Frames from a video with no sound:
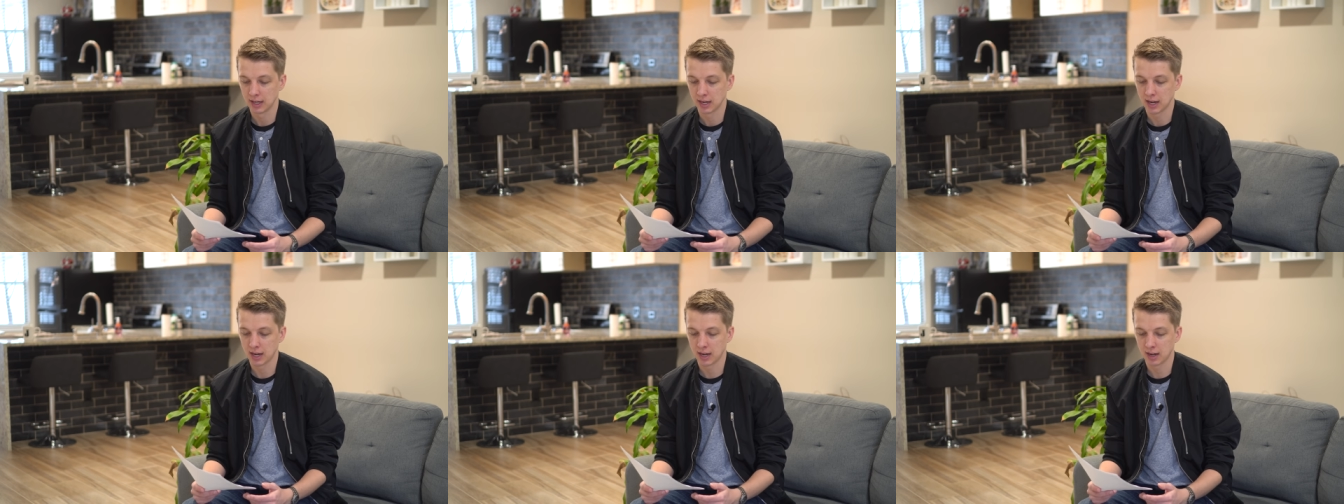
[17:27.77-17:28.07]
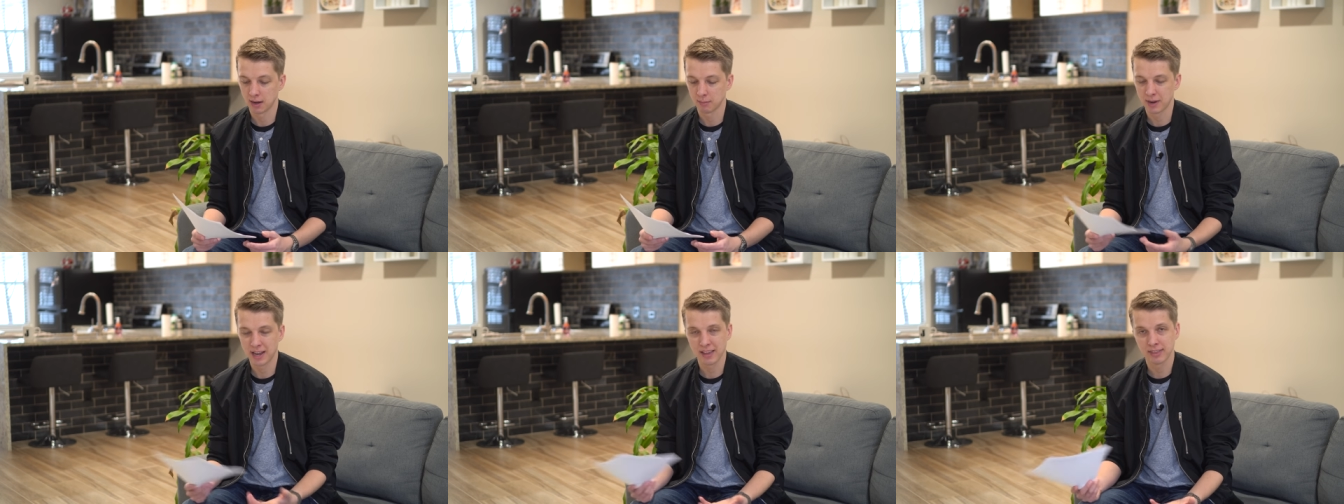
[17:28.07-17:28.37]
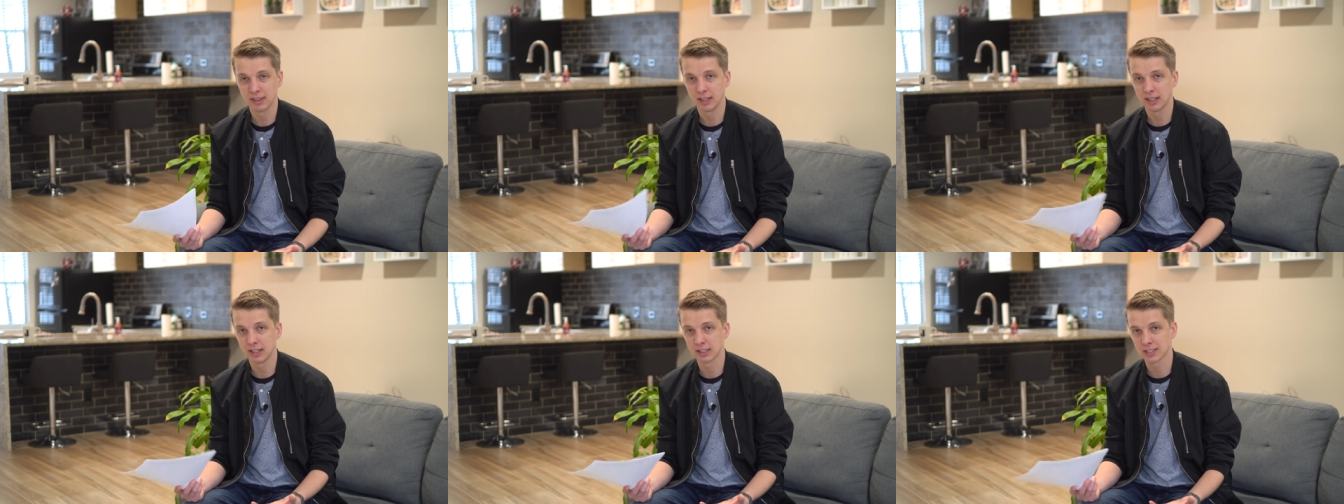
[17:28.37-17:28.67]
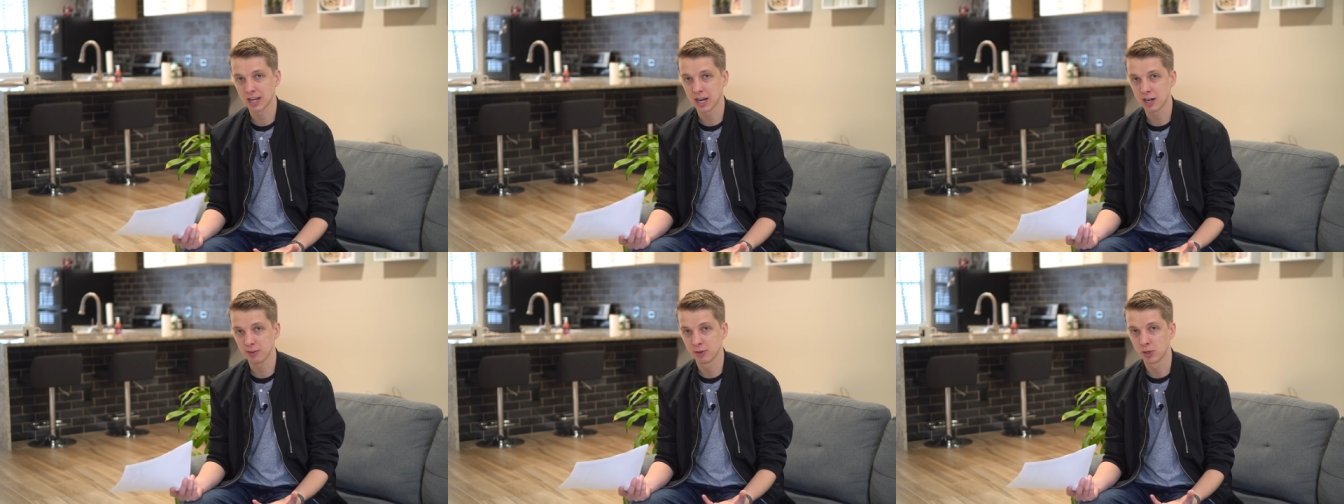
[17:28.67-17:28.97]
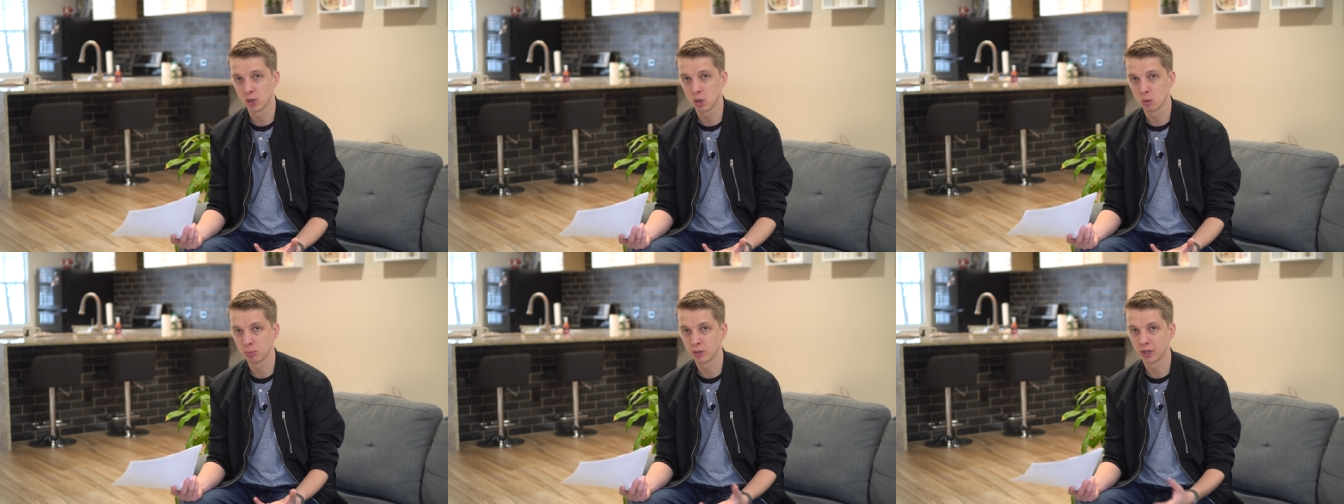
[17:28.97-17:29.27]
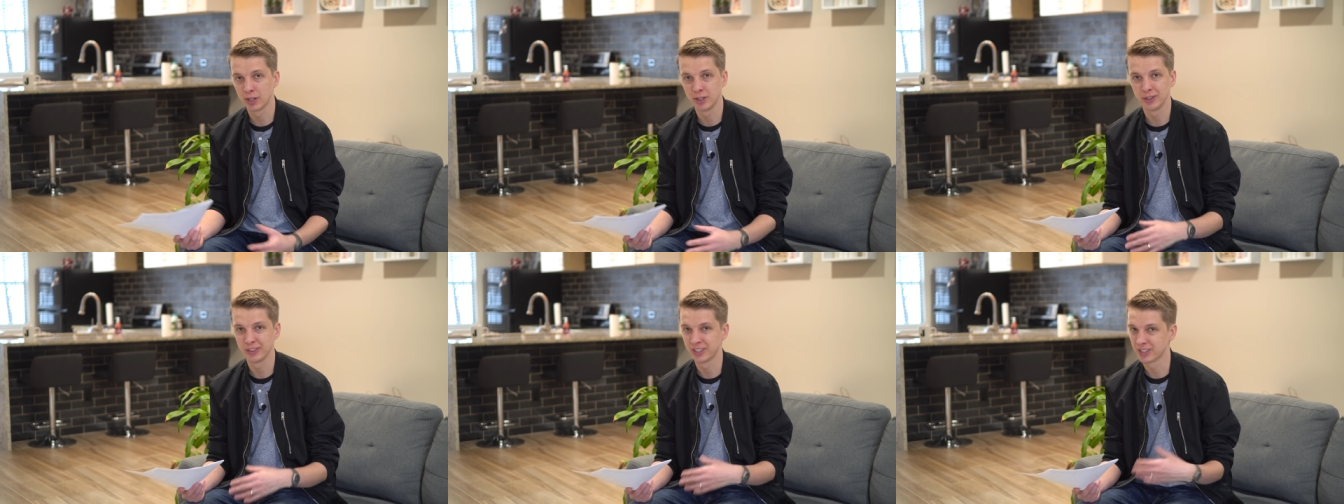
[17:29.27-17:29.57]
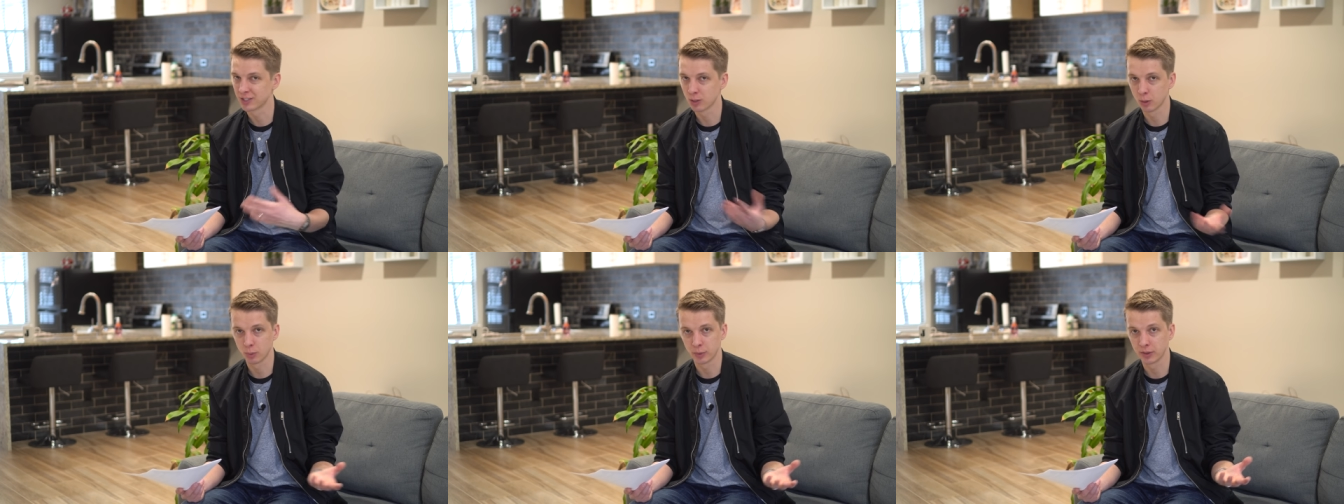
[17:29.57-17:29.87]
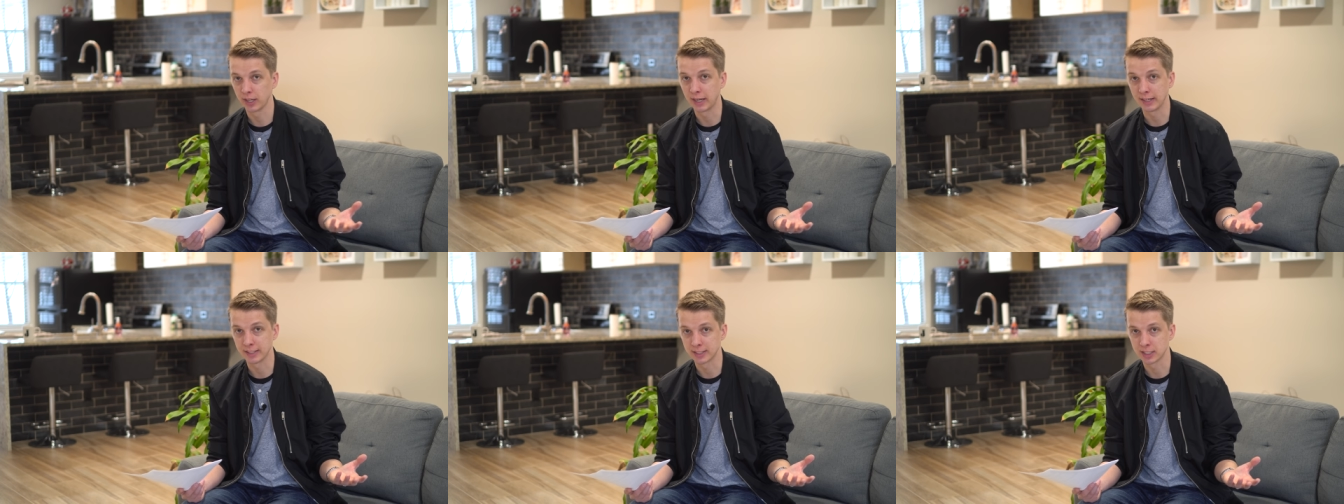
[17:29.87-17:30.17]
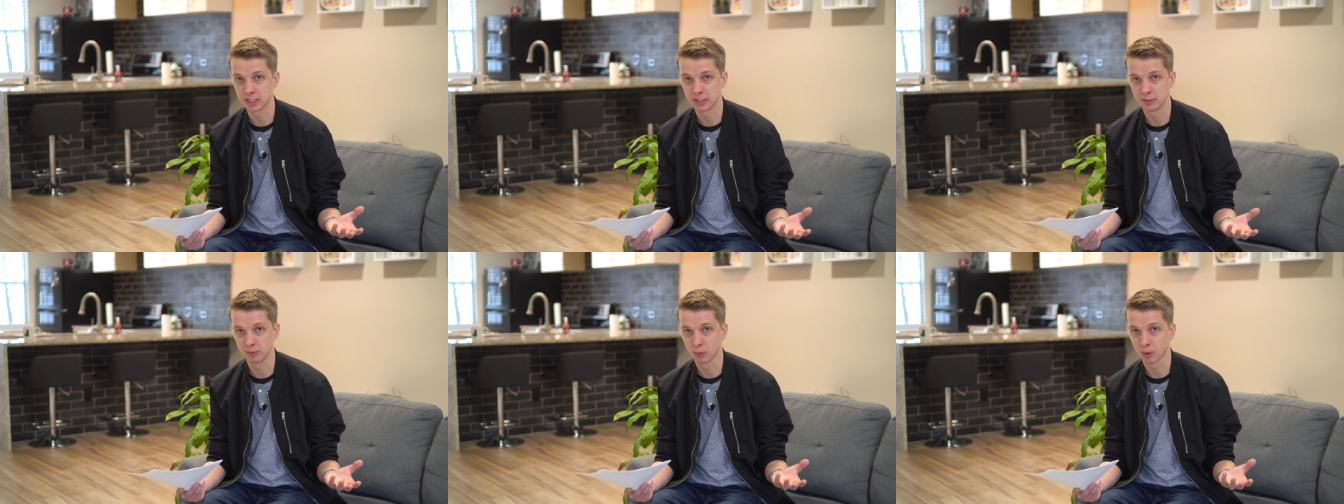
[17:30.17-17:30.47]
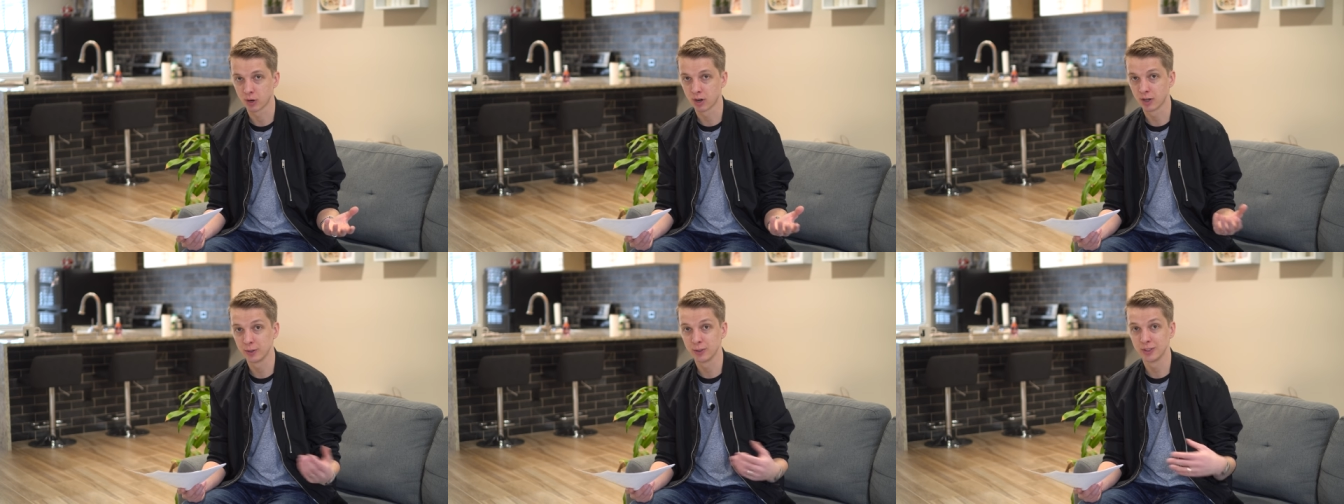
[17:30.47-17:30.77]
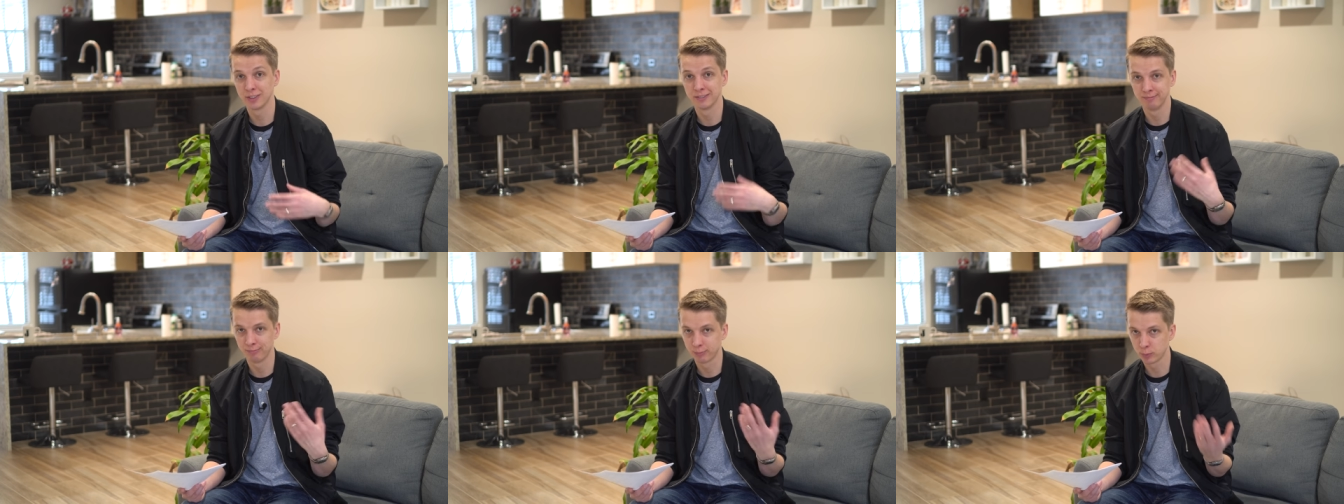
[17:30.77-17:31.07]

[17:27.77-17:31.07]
um, I think it's kind of a no-brainer. Just go with the a6400,